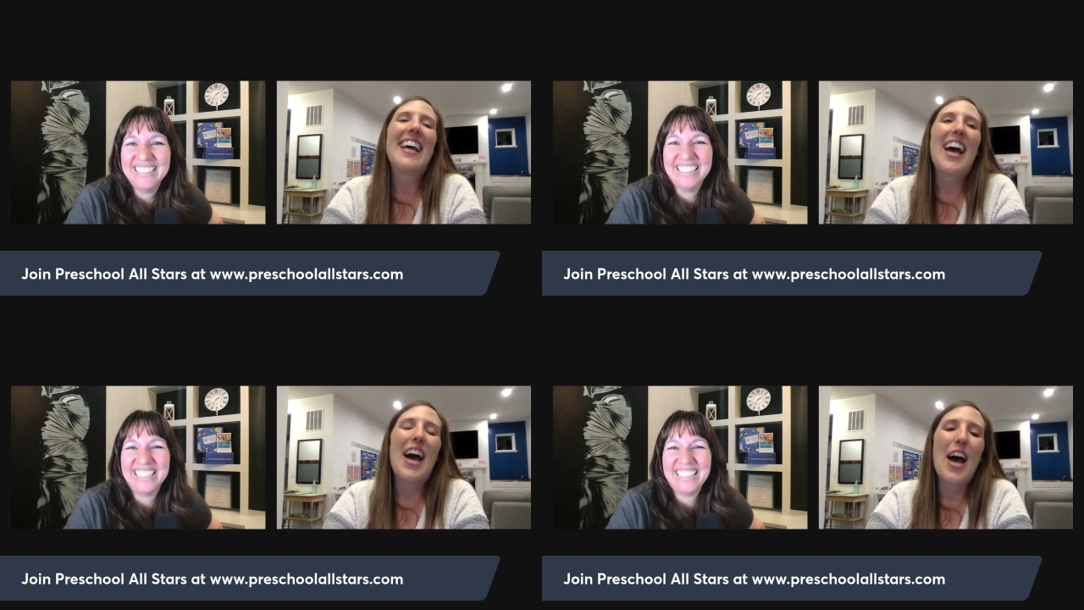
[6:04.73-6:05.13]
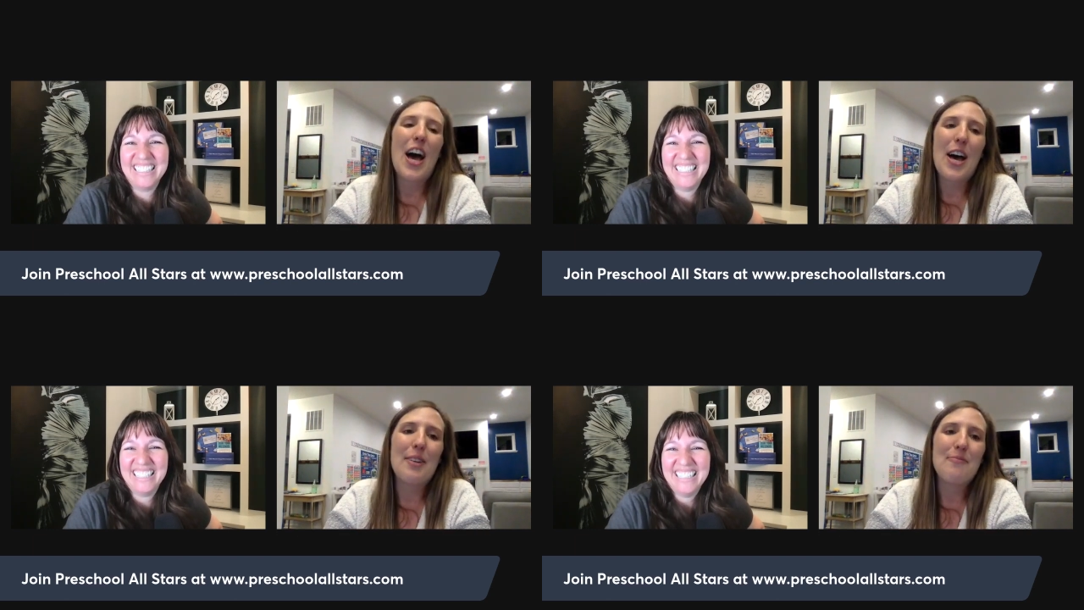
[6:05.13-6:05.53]

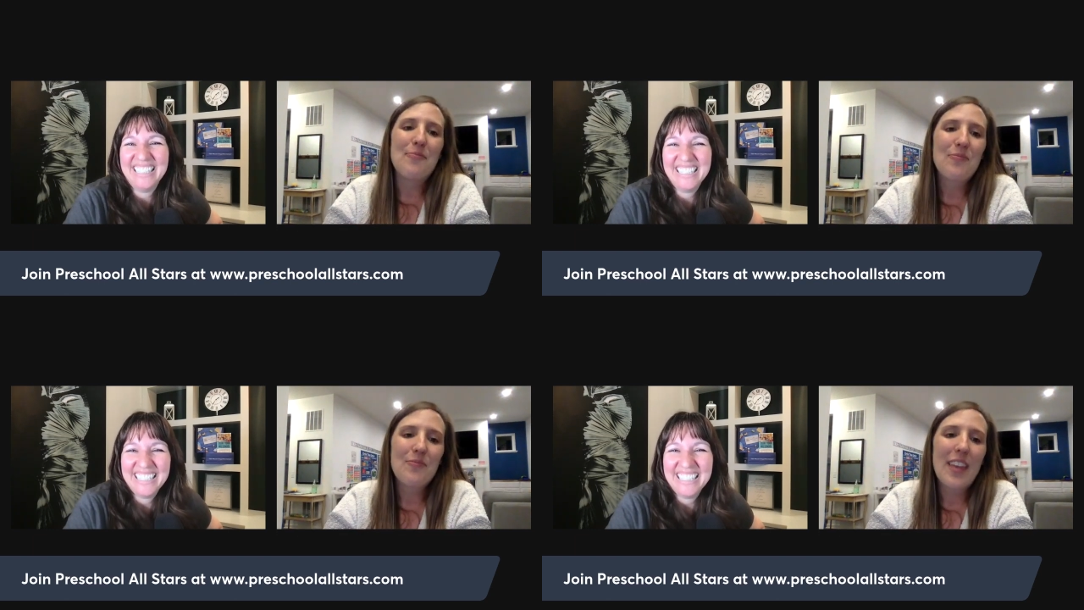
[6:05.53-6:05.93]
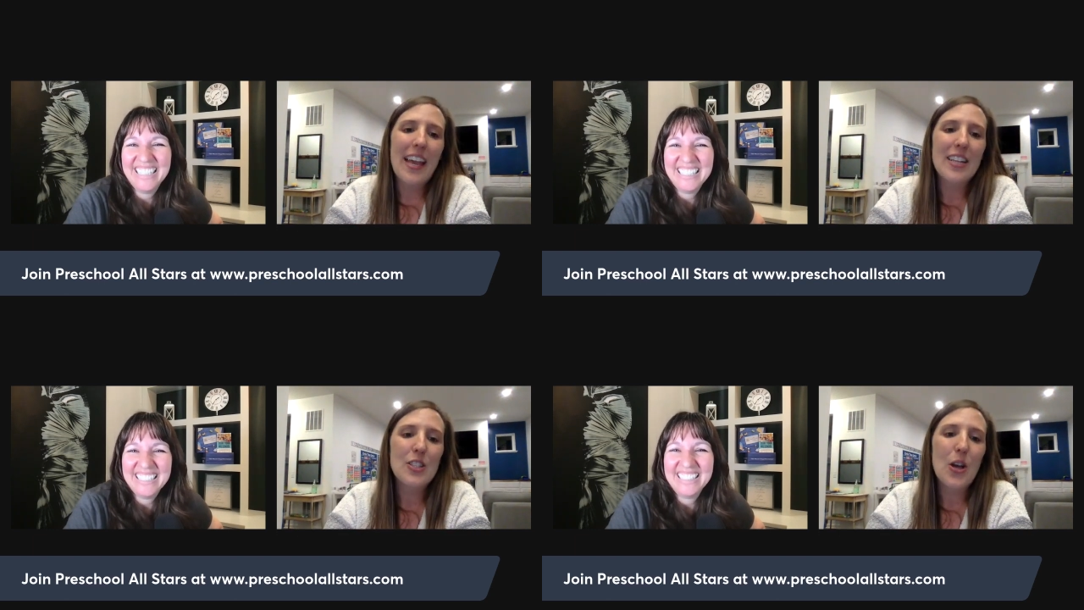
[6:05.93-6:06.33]
Speaker 1: um,
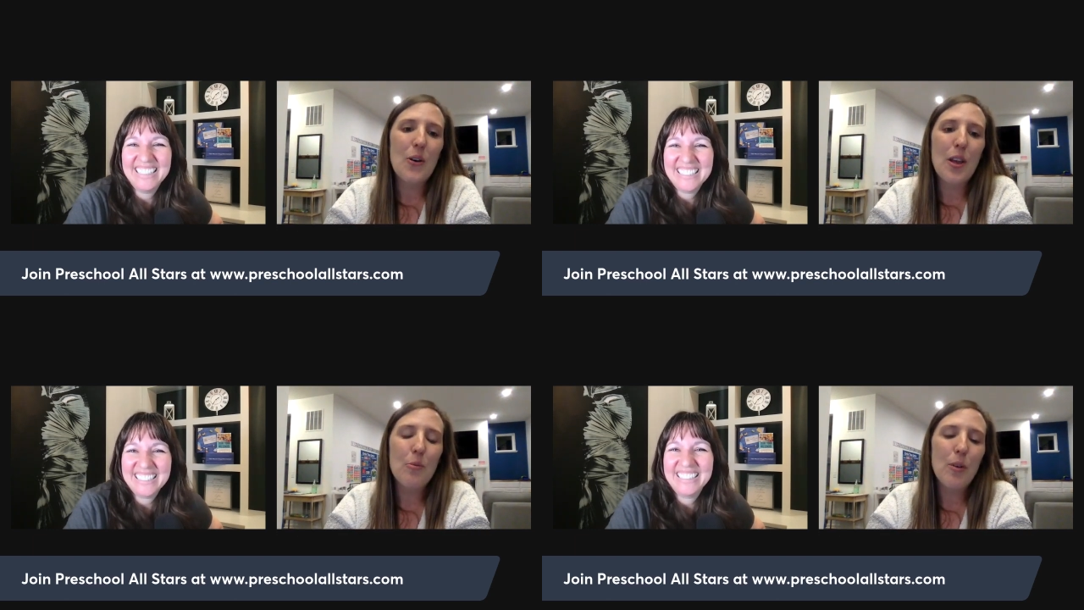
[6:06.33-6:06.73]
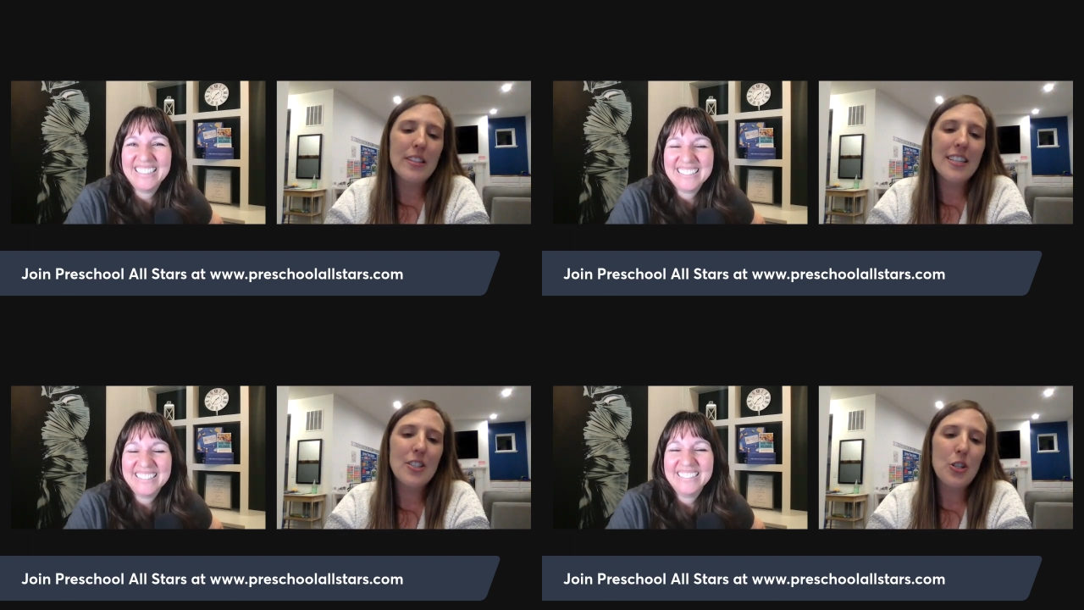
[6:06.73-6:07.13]
and so it
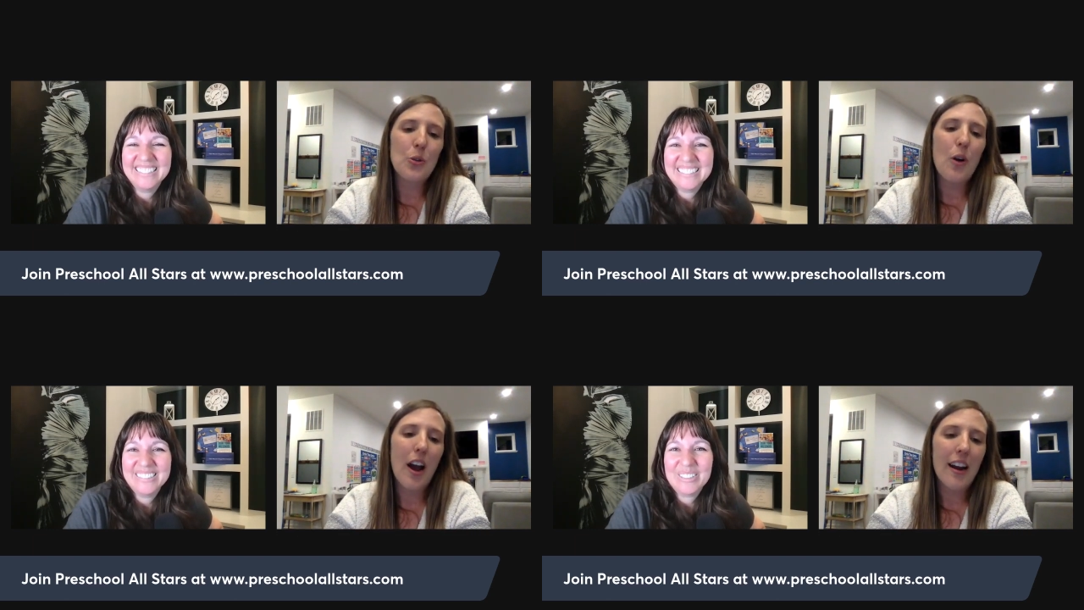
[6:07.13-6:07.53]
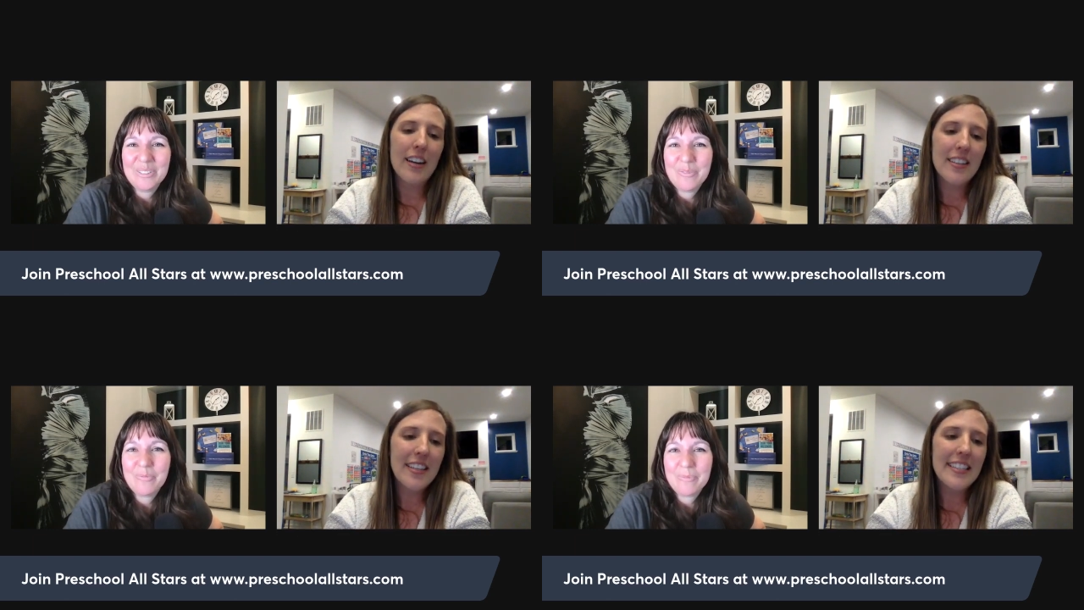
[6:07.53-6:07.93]
wasn't too
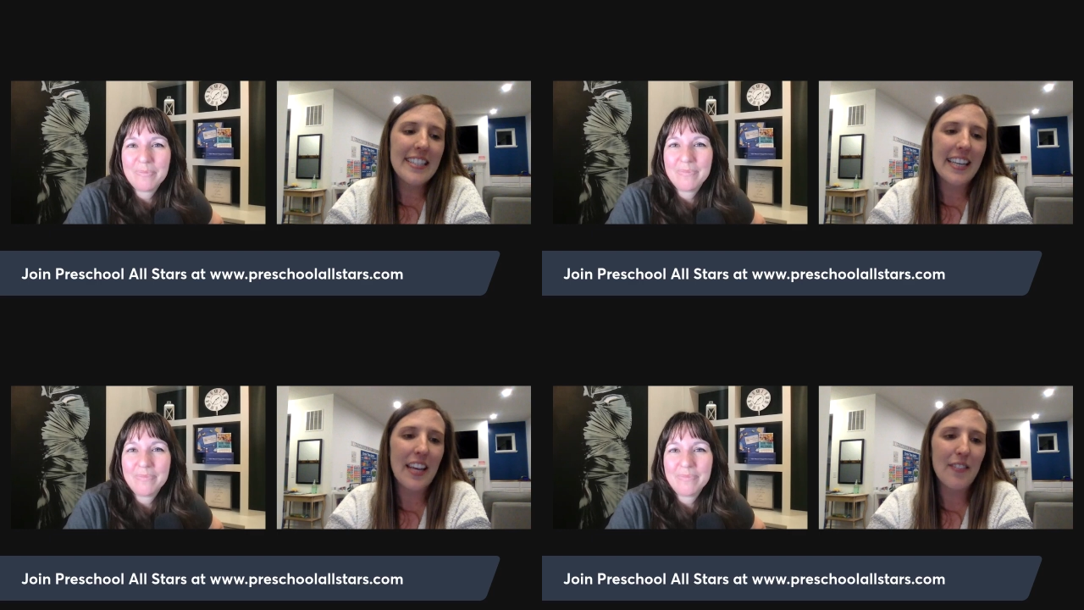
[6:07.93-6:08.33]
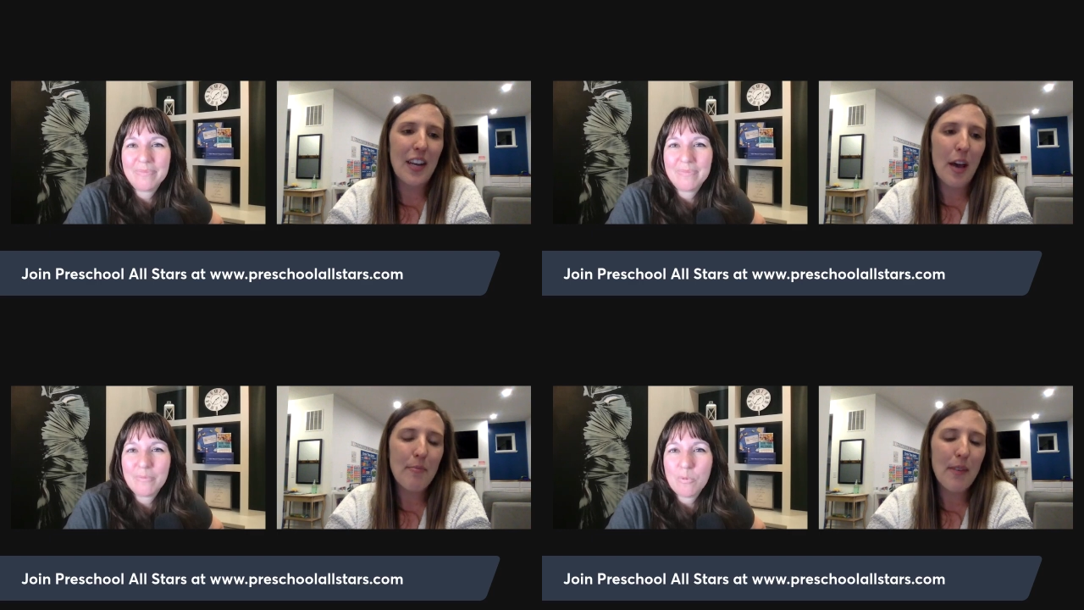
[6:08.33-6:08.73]
hard to give it
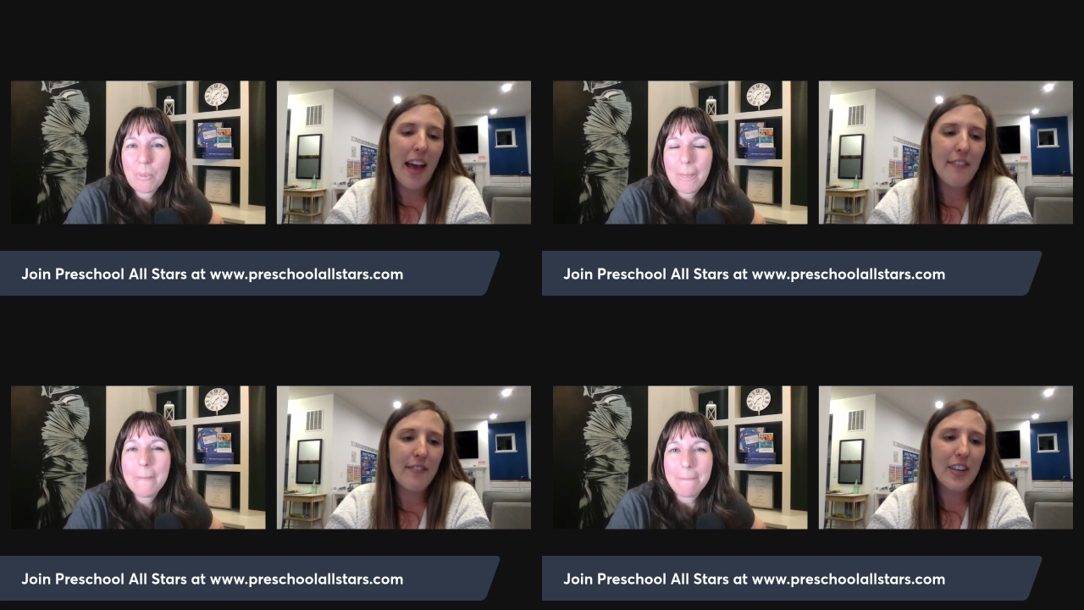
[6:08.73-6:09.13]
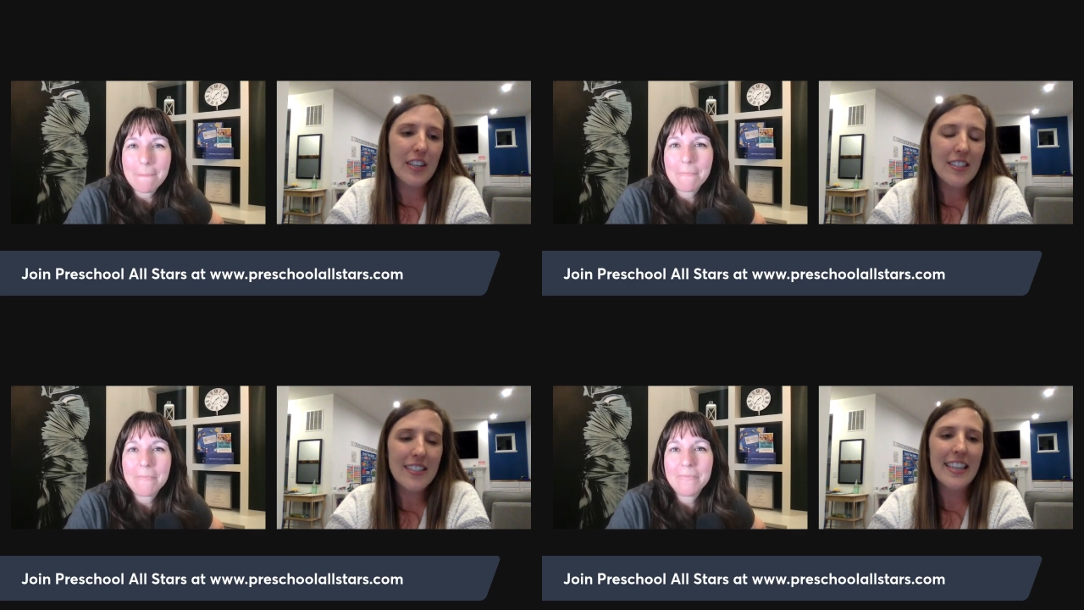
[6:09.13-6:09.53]
up at
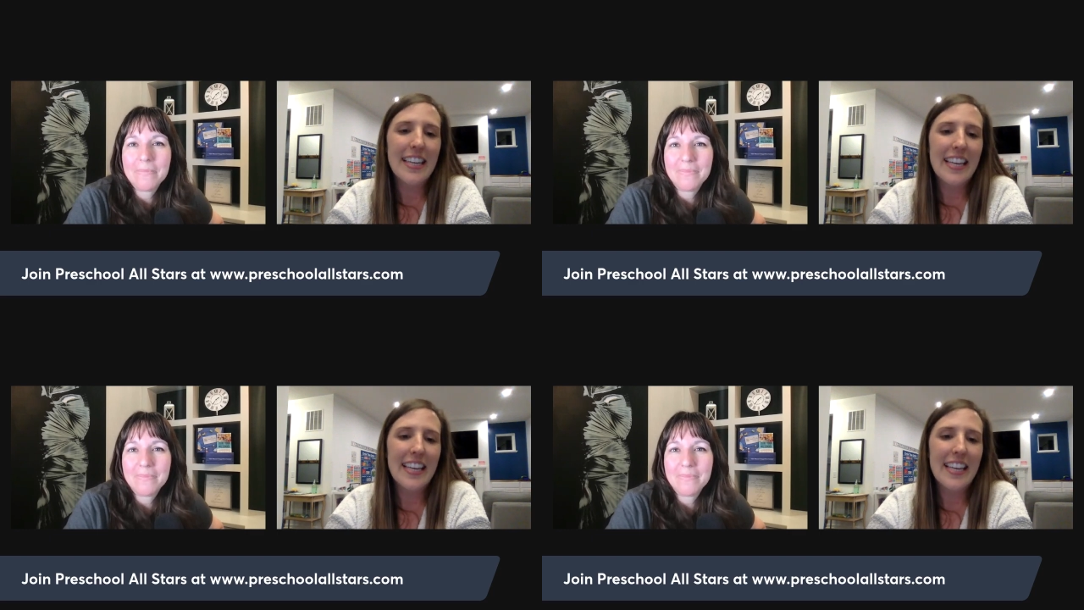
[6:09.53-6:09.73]
first.